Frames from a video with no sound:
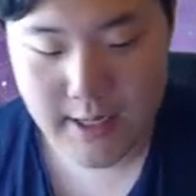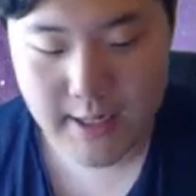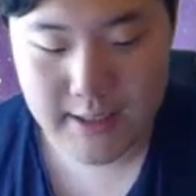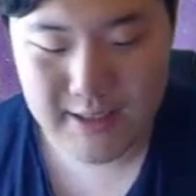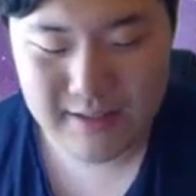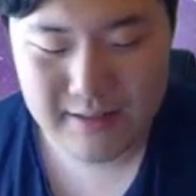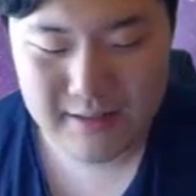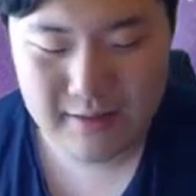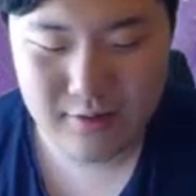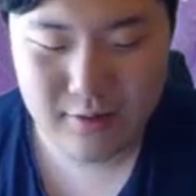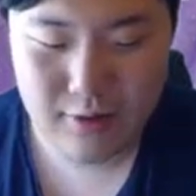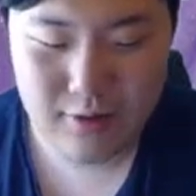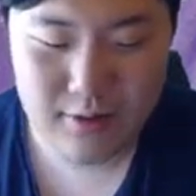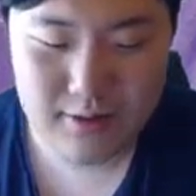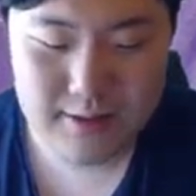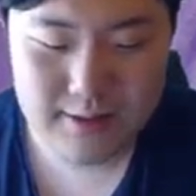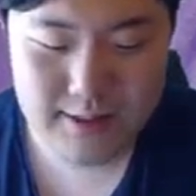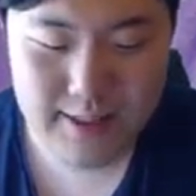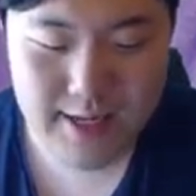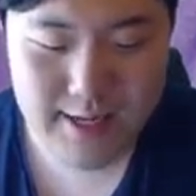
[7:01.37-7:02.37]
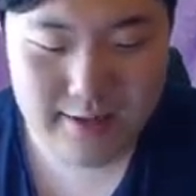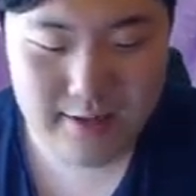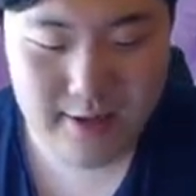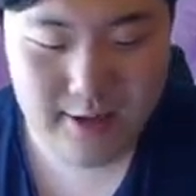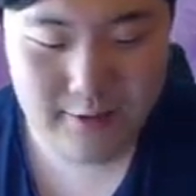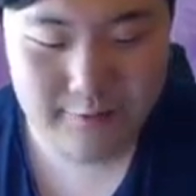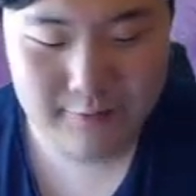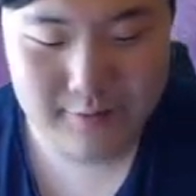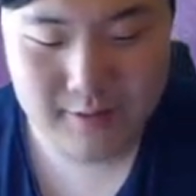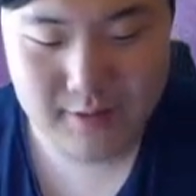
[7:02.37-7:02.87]
I could slack
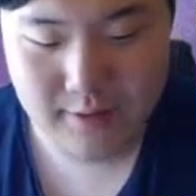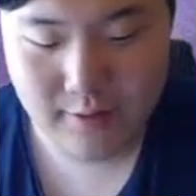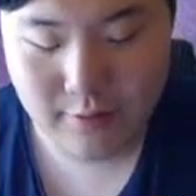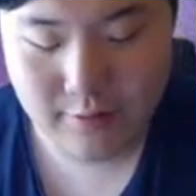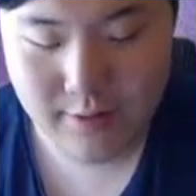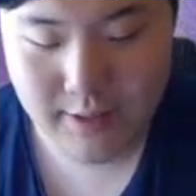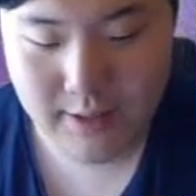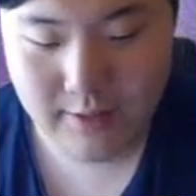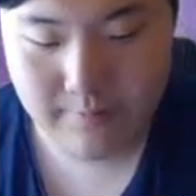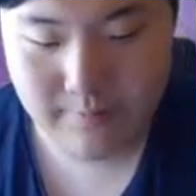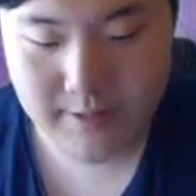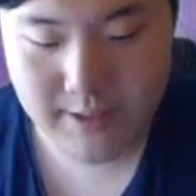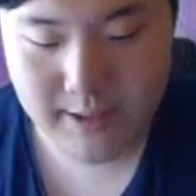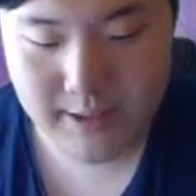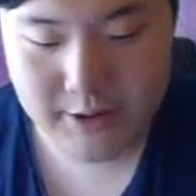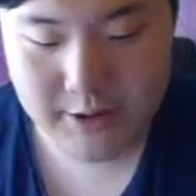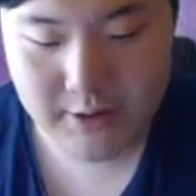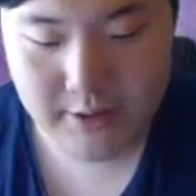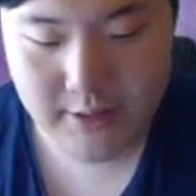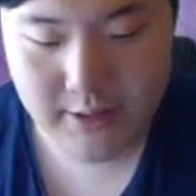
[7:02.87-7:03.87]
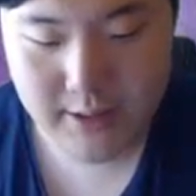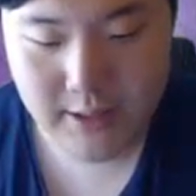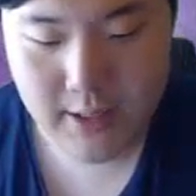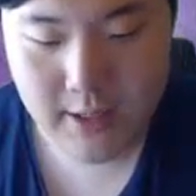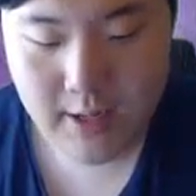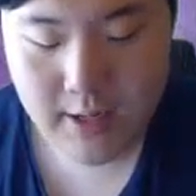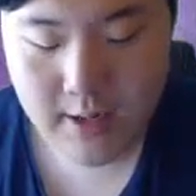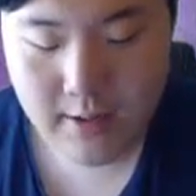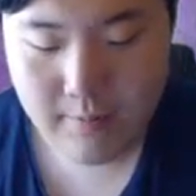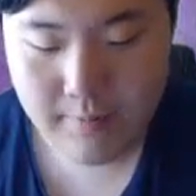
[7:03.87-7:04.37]
off with Slowking potentially,
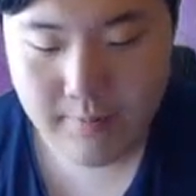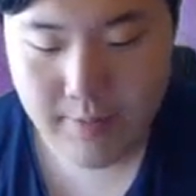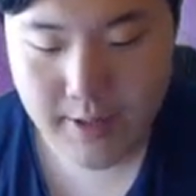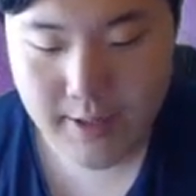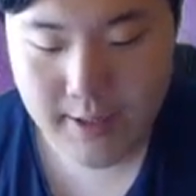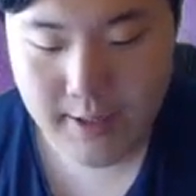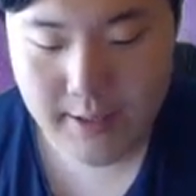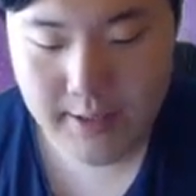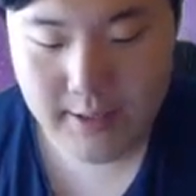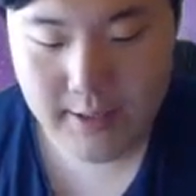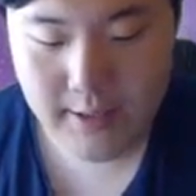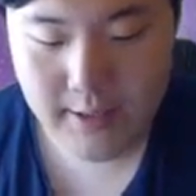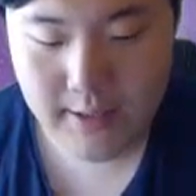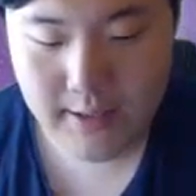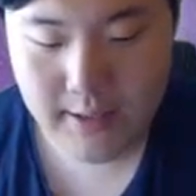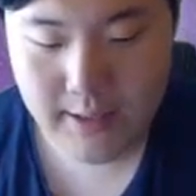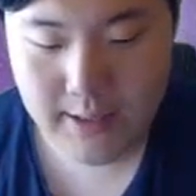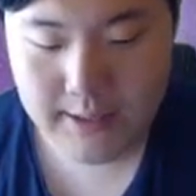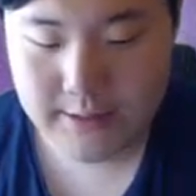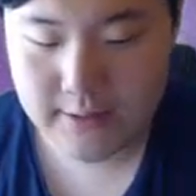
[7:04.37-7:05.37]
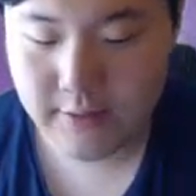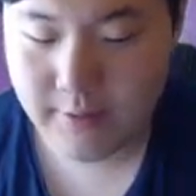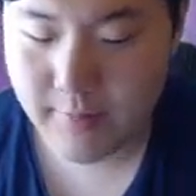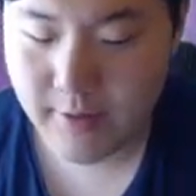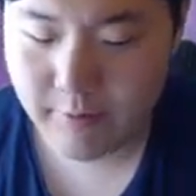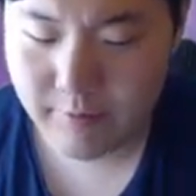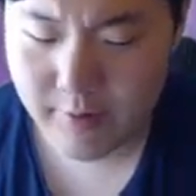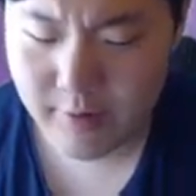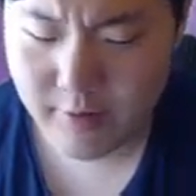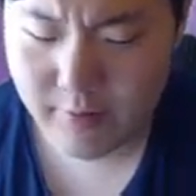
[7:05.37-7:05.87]
but I still have my
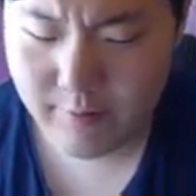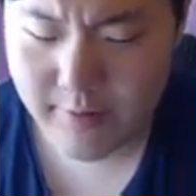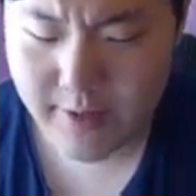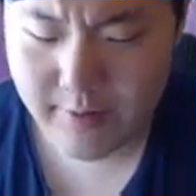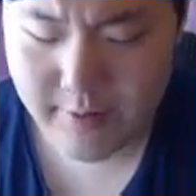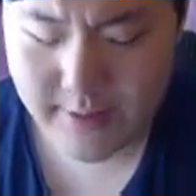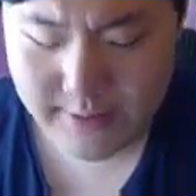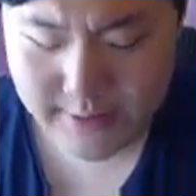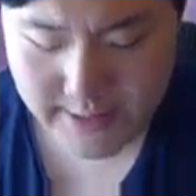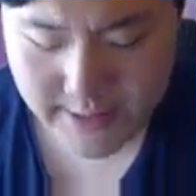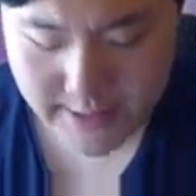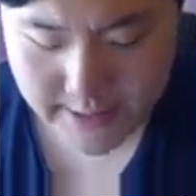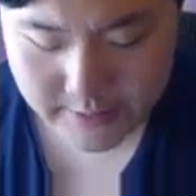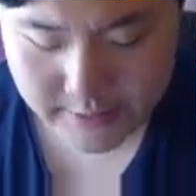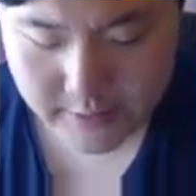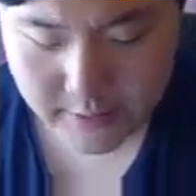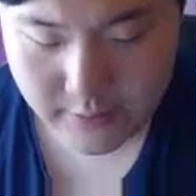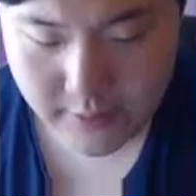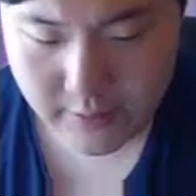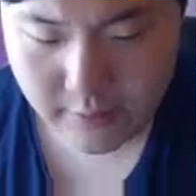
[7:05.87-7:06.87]
Rindo Berry intact, so I